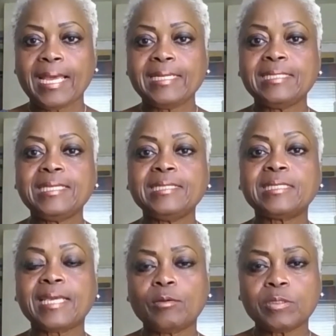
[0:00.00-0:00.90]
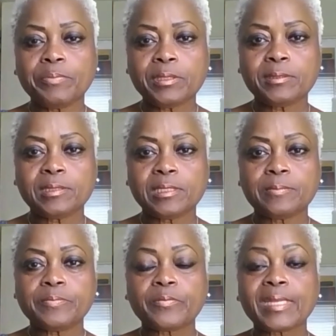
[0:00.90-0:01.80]
And it takes accountability.
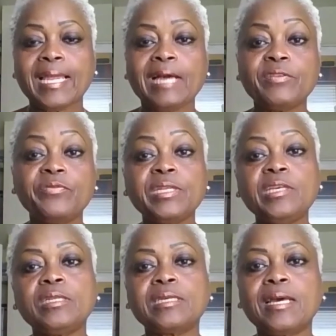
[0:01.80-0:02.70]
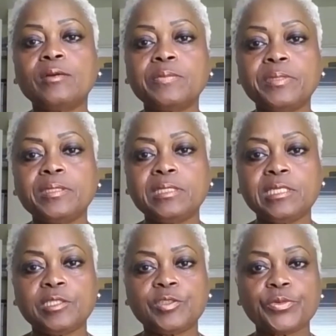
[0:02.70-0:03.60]
I have a video on
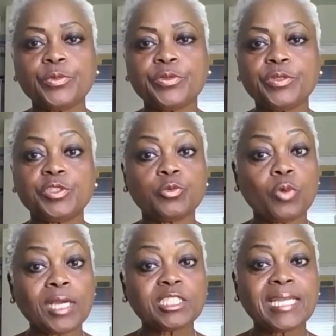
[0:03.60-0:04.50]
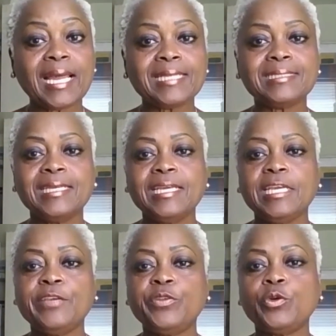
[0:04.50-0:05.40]
accountability and truth. You should watch that.
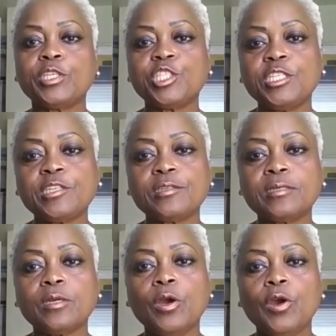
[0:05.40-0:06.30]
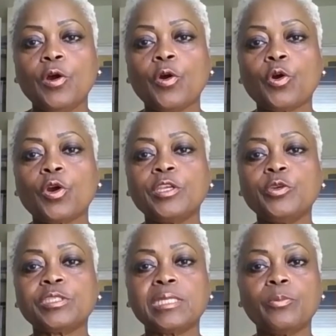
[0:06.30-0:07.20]
If you're a cheater or
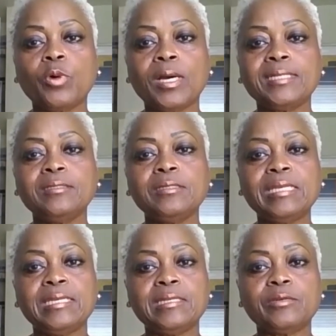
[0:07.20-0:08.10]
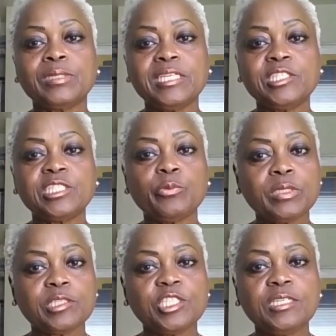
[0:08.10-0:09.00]
you're someone in a relationship
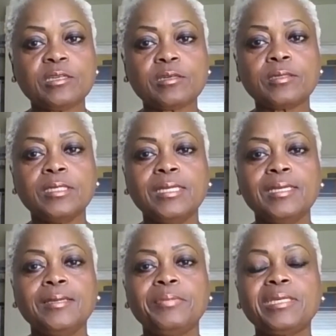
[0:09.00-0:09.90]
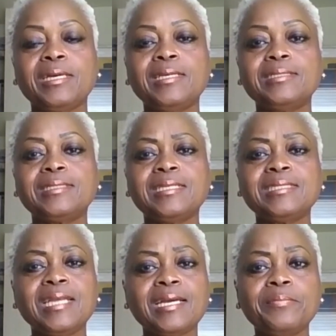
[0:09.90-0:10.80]
with a cheater, because
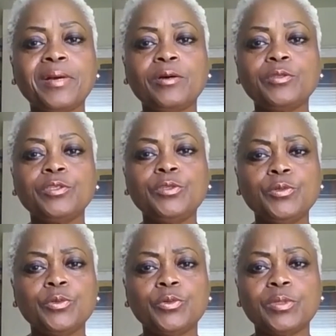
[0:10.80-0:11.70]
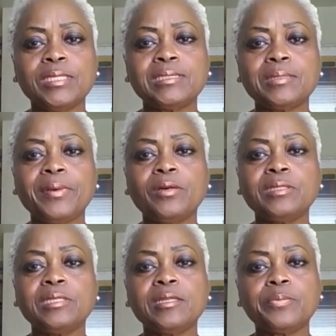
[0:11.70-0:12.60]
it's not about you, it's
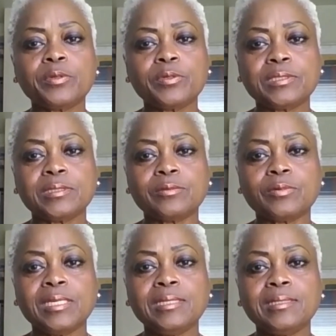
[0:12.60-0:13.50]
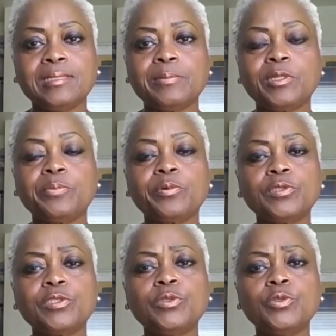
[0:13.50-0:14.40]
about the other person, right? It's about the
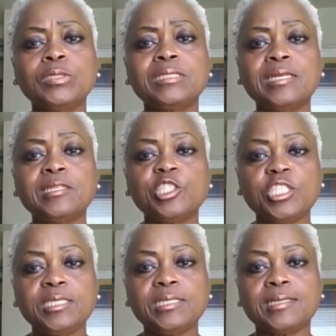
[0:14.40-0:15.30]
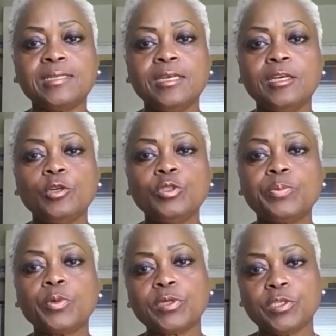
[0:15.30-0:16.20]
person who has done the cheating,
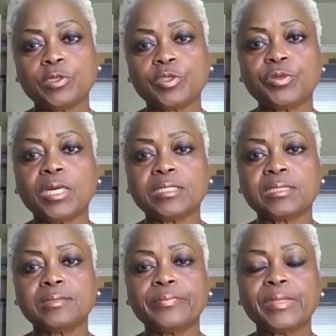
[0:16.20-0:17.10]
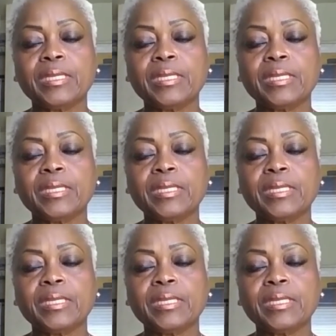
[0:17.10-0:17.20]
who's broken your trust.